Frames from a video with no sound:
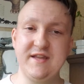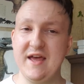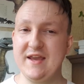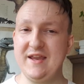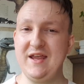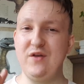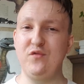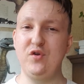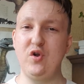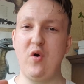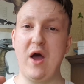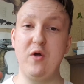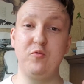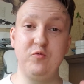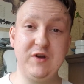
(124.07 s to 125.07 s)
that even though
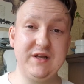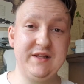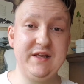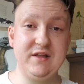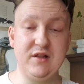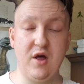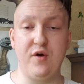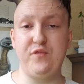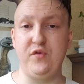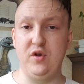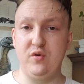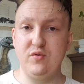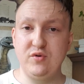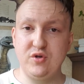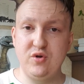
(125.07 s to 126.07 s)
I really love
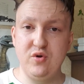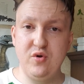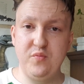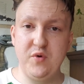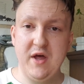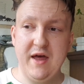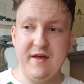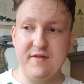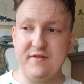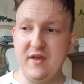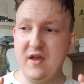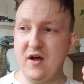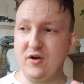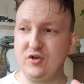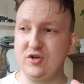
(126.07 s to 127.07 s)
YouTube,
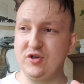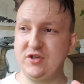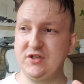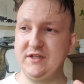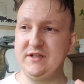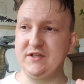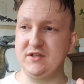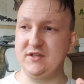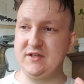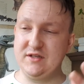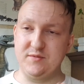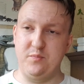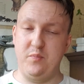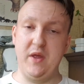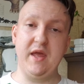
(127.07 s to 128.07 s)
they are just this,
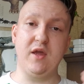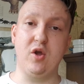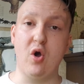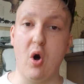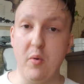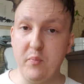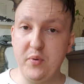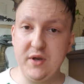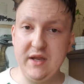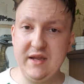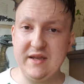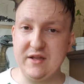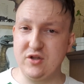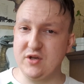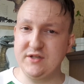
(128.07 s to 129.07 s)
this big company
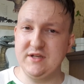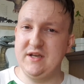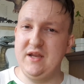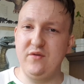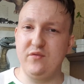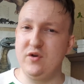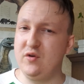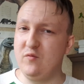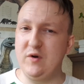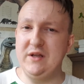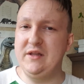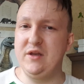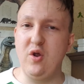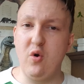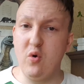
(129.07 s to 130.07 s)
that doesn't even
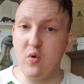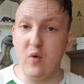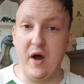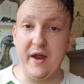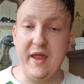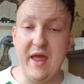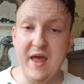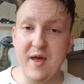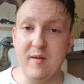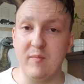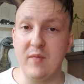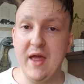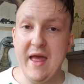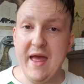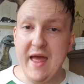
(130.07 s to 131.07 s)
really know who I
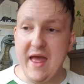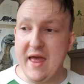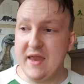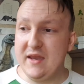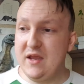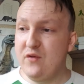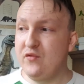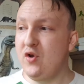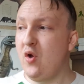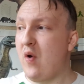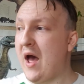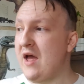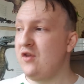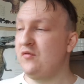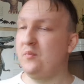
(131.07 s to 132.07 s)
am. And even though
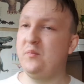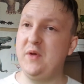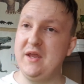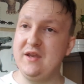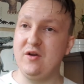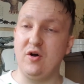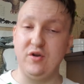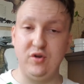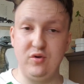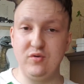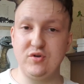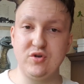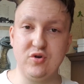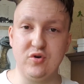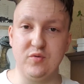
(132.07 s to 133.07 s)
I've been on
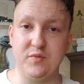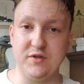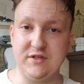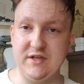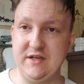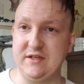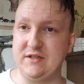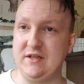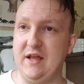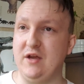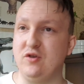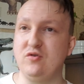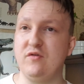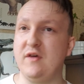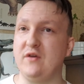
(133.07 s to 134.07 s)
YouTube since
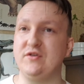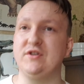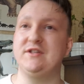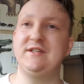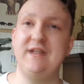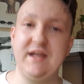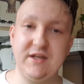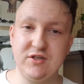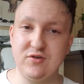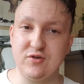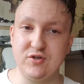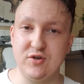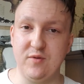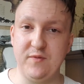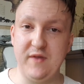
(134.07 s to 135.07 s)
like 2006 or
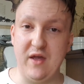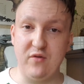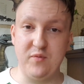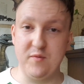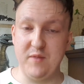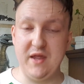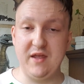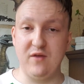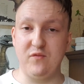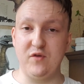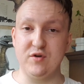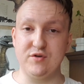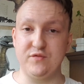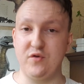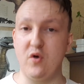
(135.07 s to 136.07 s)
something, I've been making
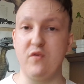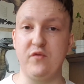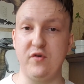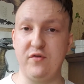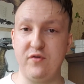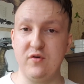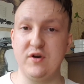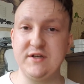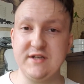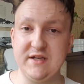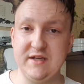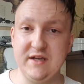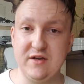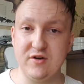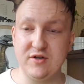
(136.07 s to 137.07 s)
videos for over
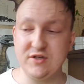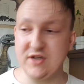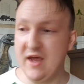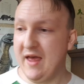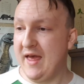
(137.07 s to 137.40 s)
13 years